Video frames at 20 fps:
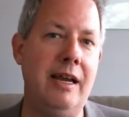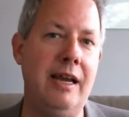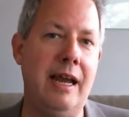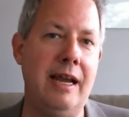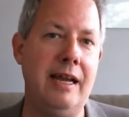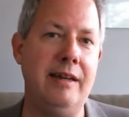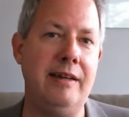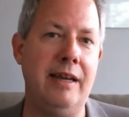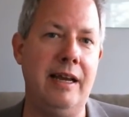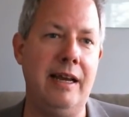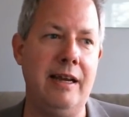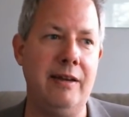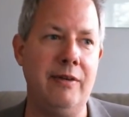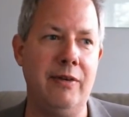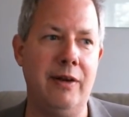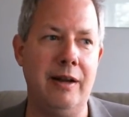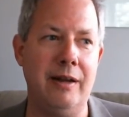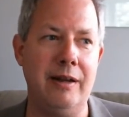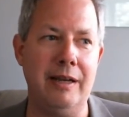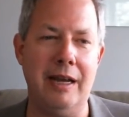hey, Dave,
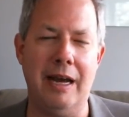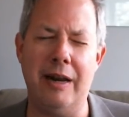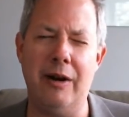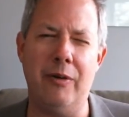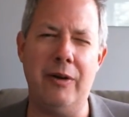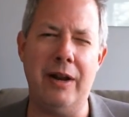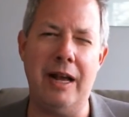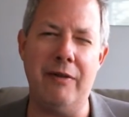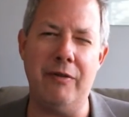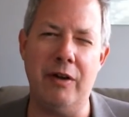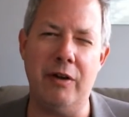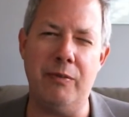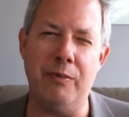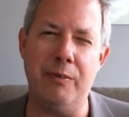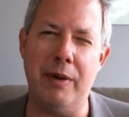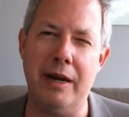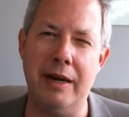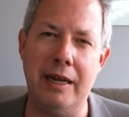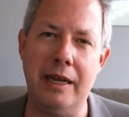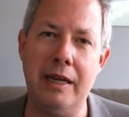I don't have enough
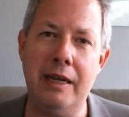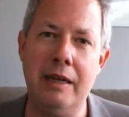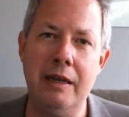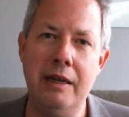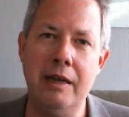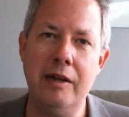money